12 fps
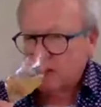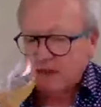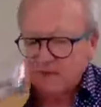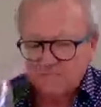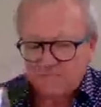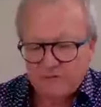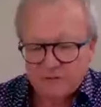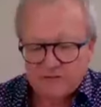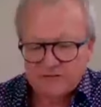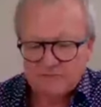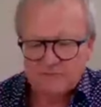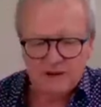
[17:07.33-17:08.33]
Again,
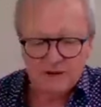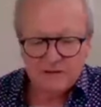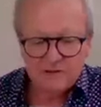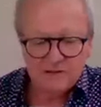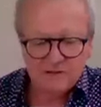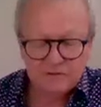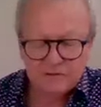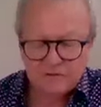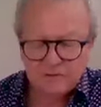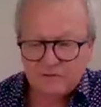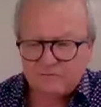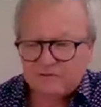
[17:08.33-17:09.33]
very similar
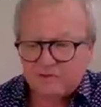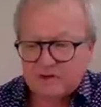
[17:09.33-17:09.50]
to the